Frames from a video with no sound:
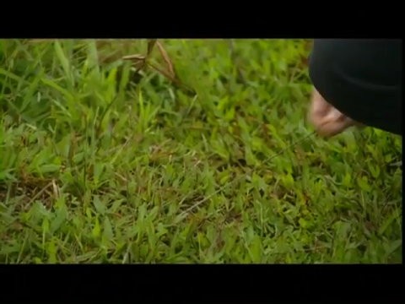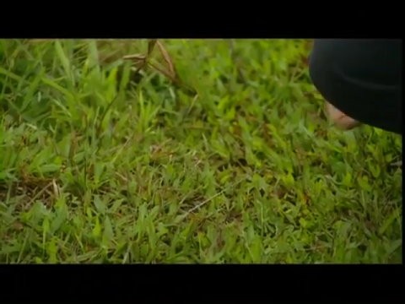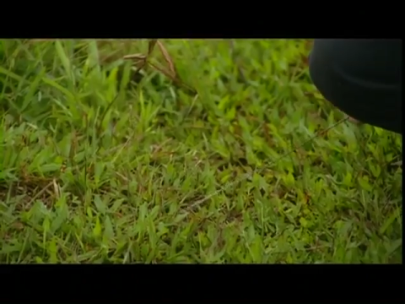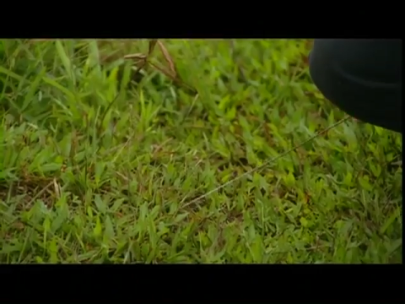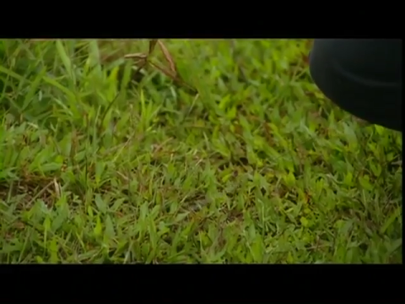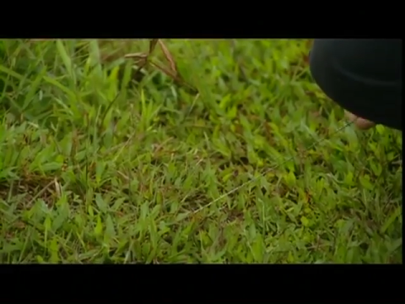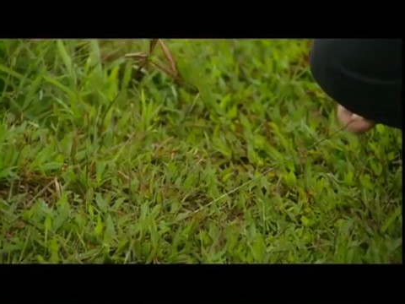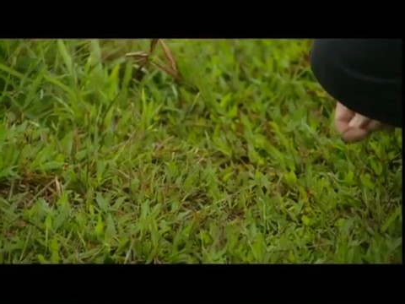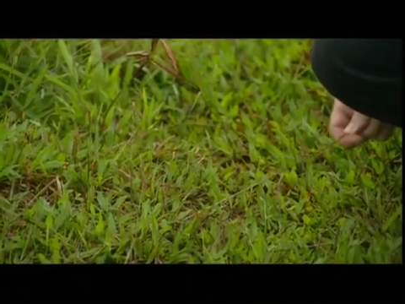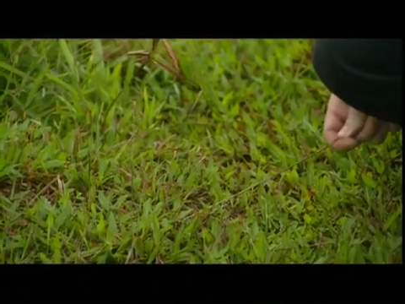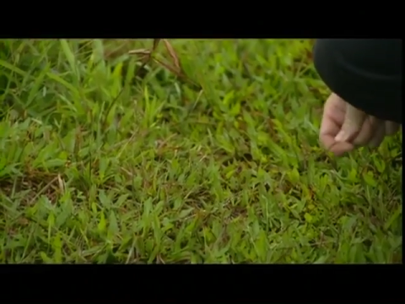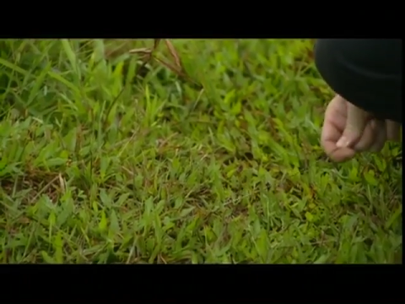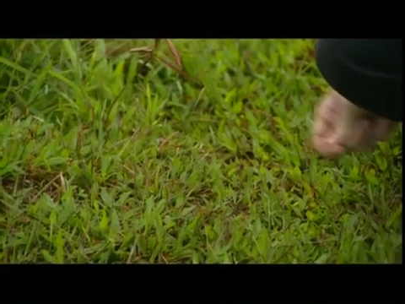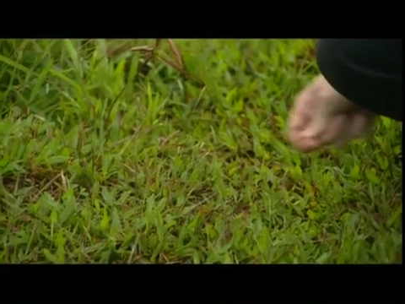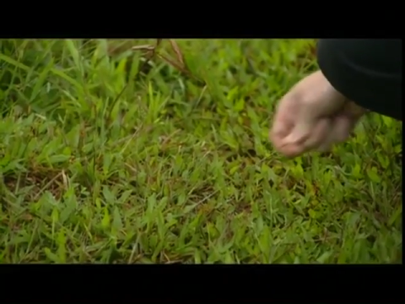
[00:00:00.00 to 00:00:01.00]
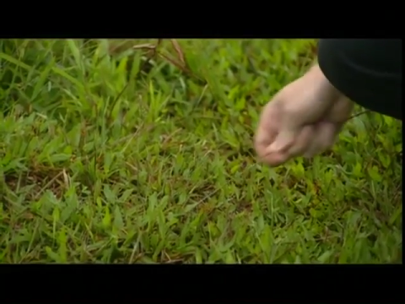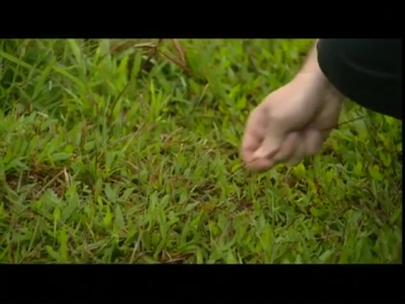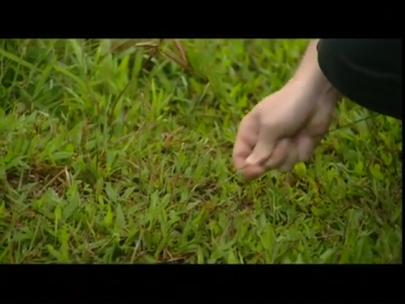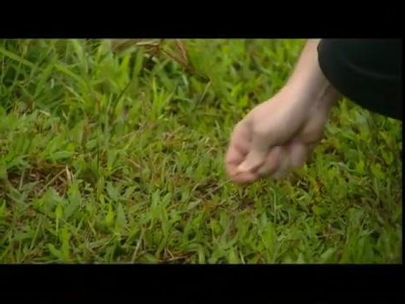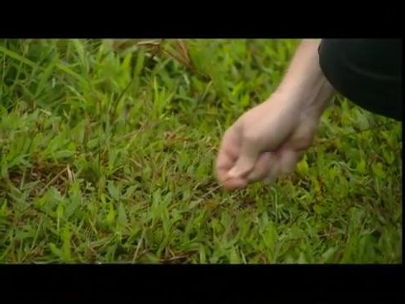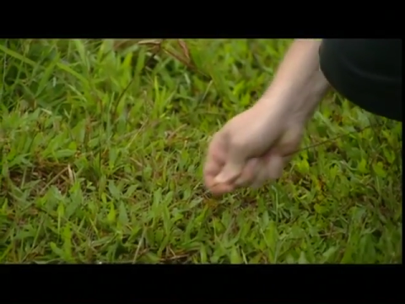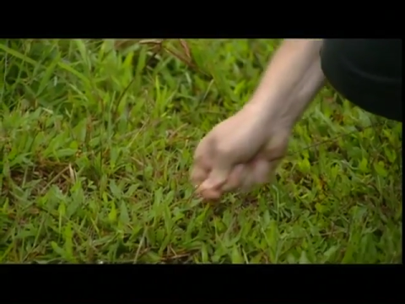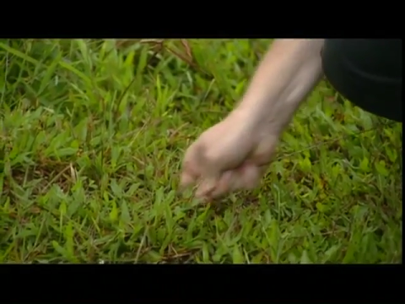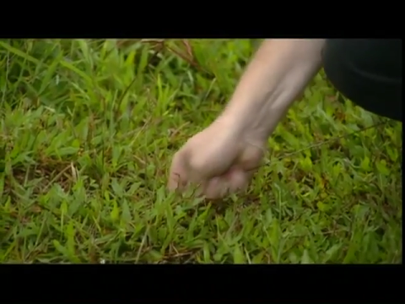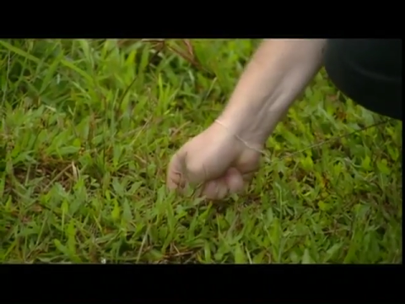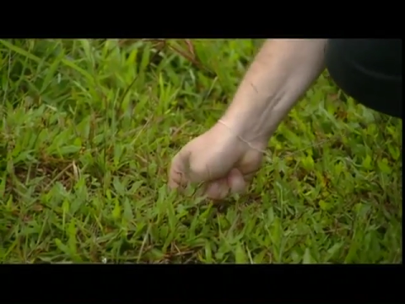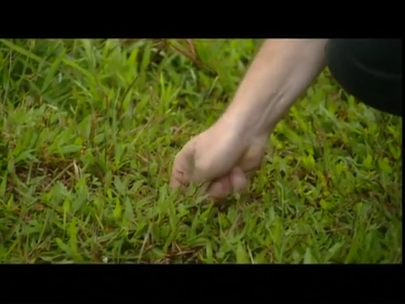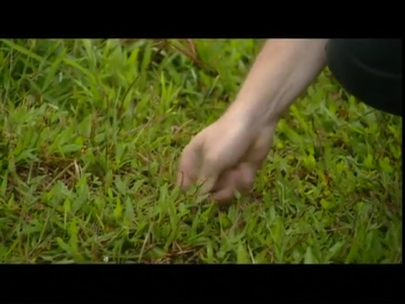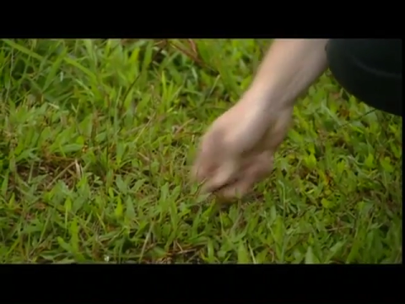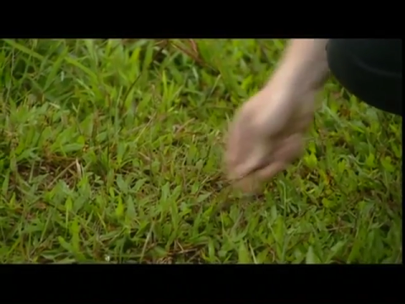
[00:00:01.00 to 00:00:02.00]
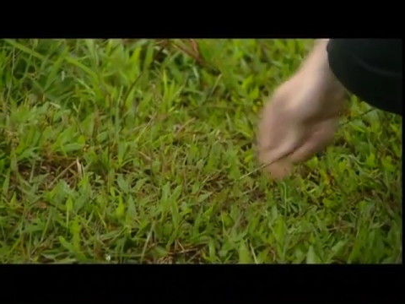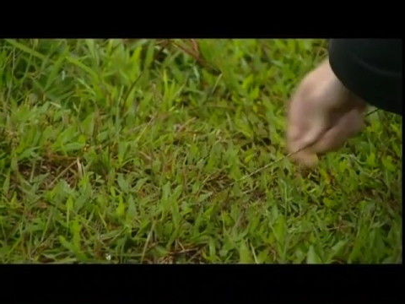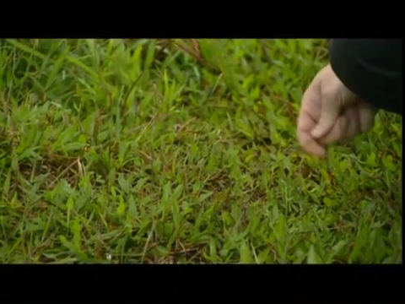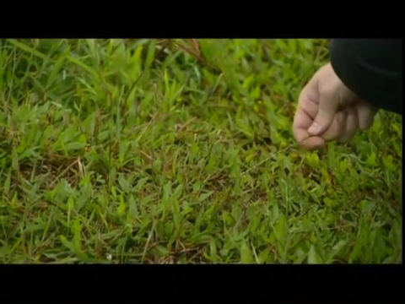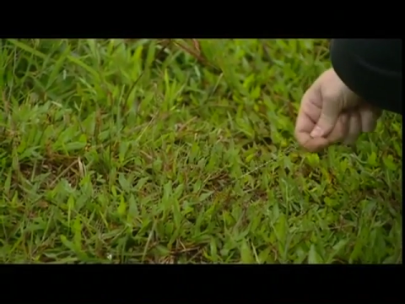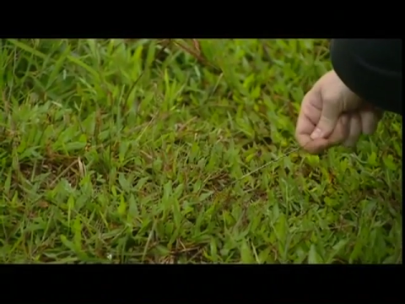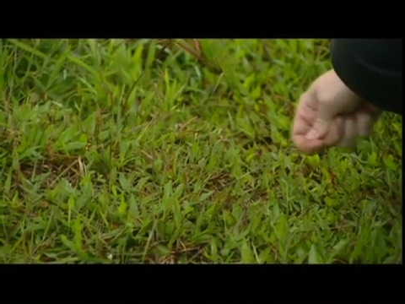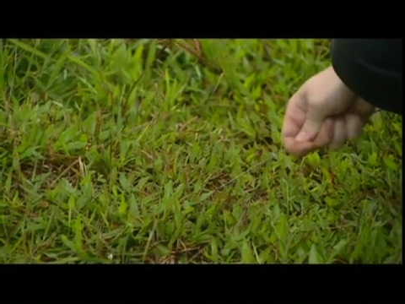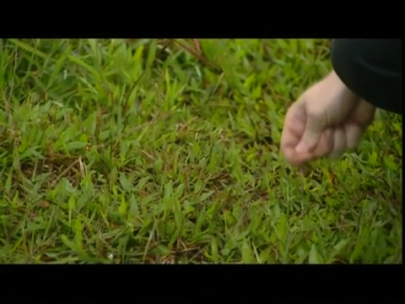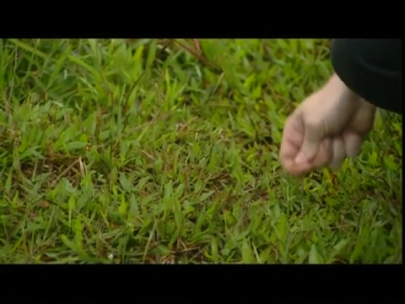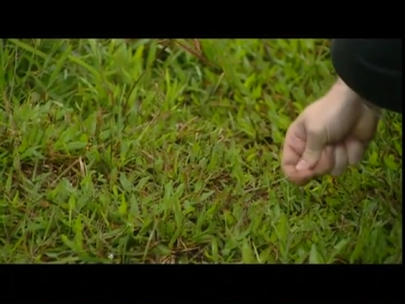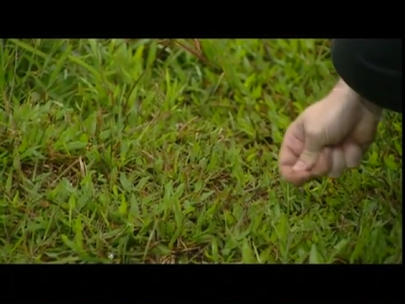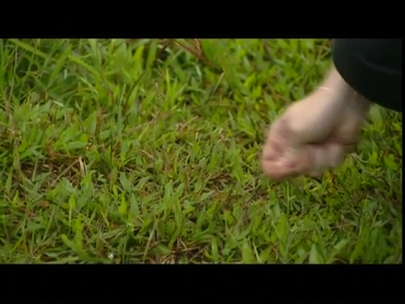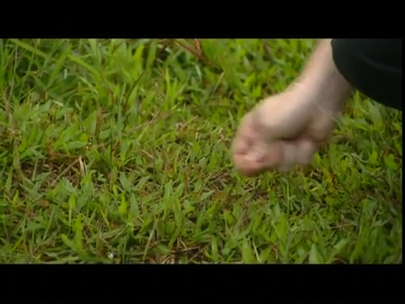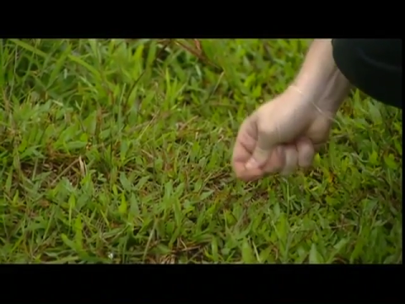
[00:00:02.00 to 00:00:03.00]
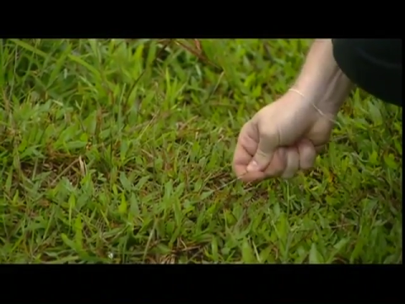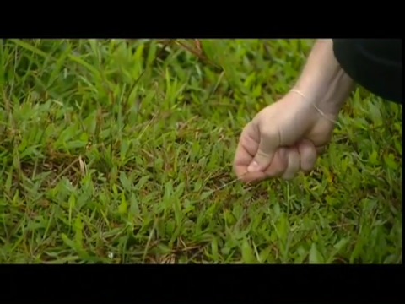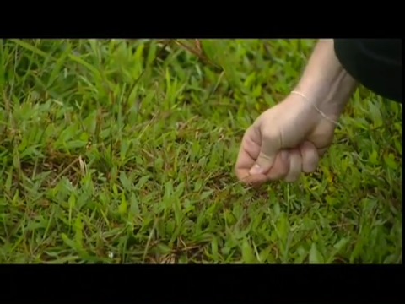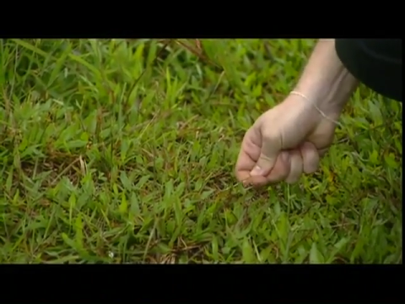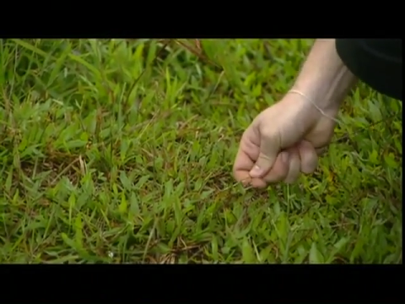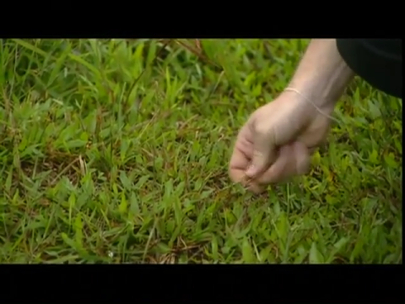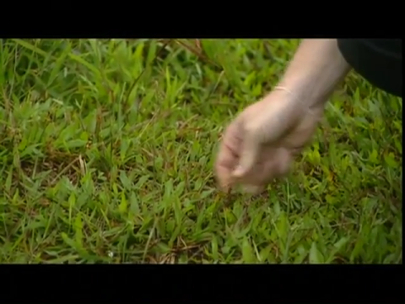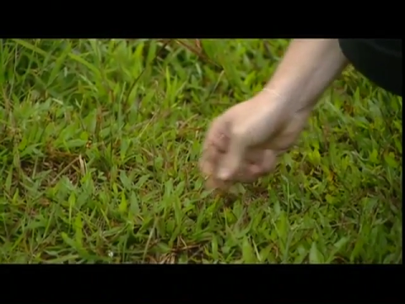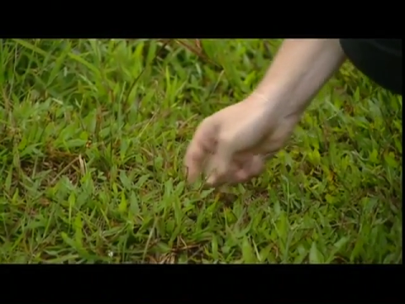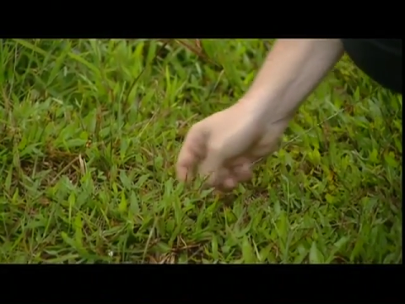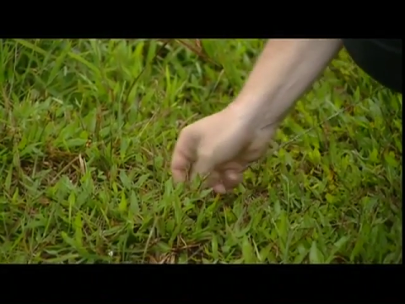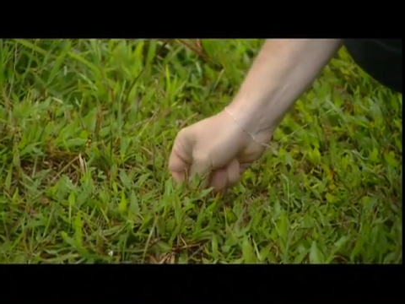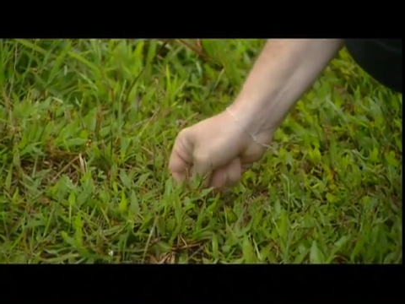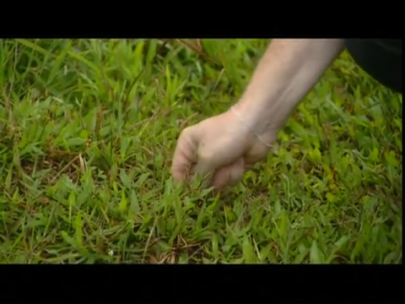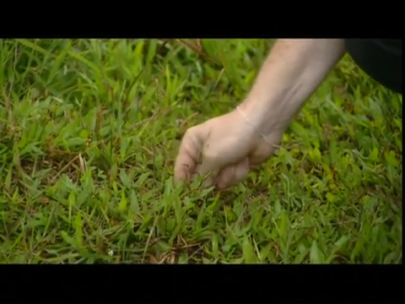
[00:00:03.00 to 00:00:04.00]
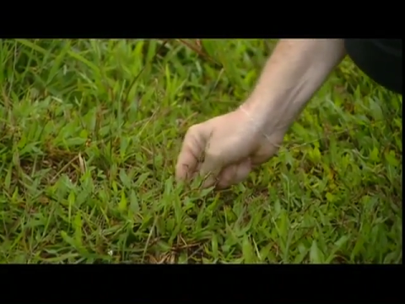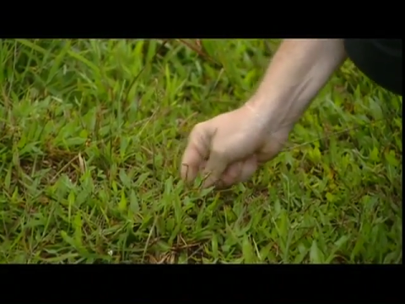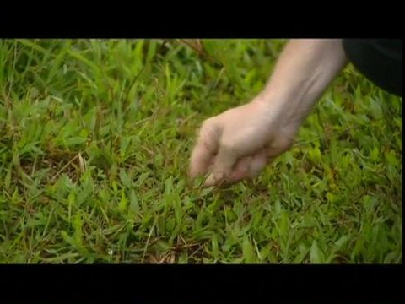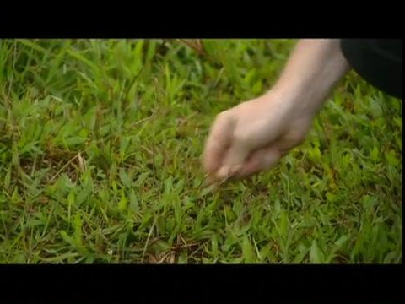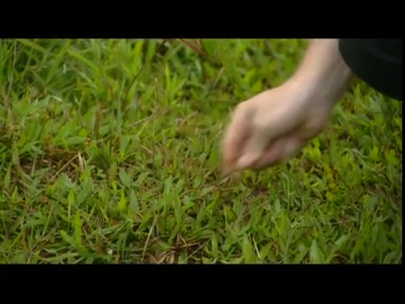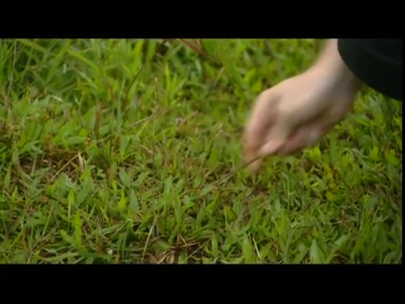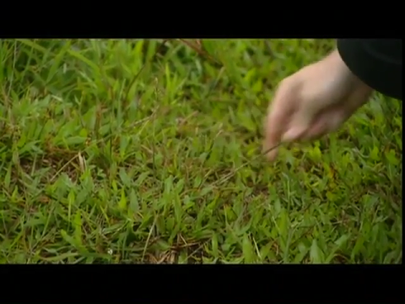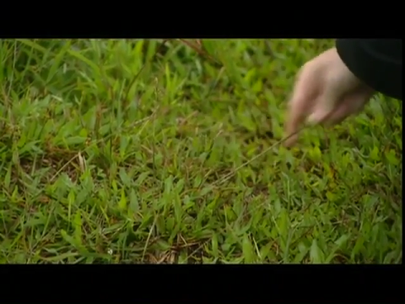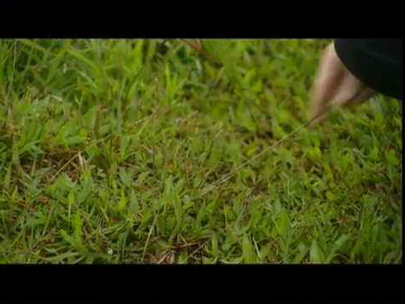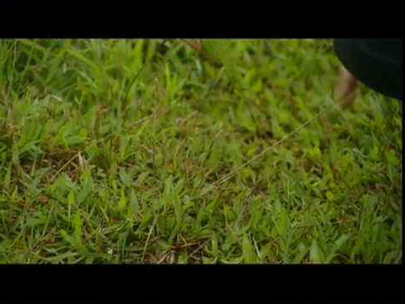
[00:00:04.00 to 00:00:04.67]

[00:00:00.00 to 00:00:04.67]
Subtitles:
[unreadable: no face in view]